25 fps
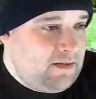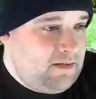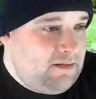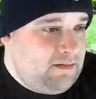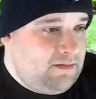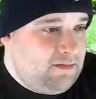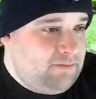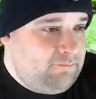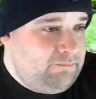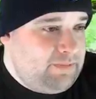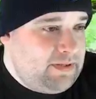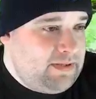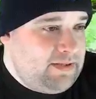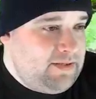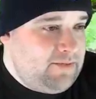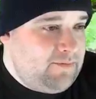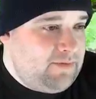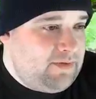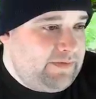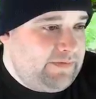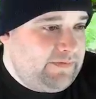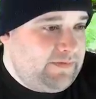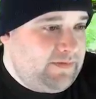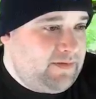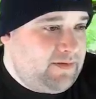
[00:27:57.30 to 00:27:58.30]
Penny
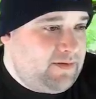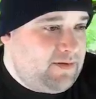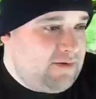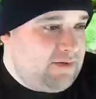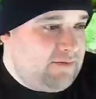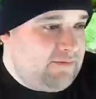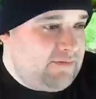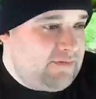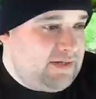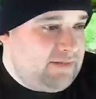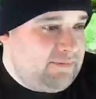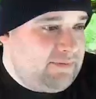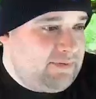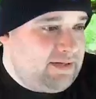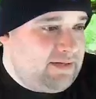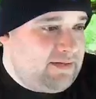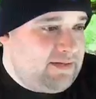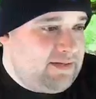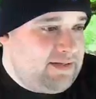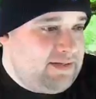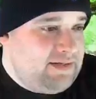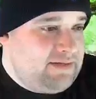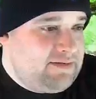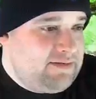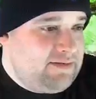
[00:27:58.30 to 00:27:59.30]
wants to know if I plan on
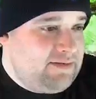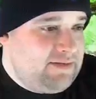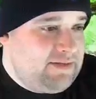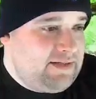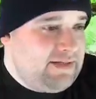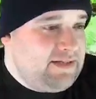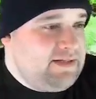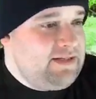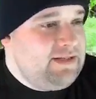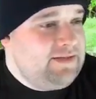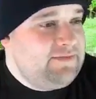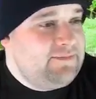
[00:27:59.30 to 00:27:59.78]
entering any of my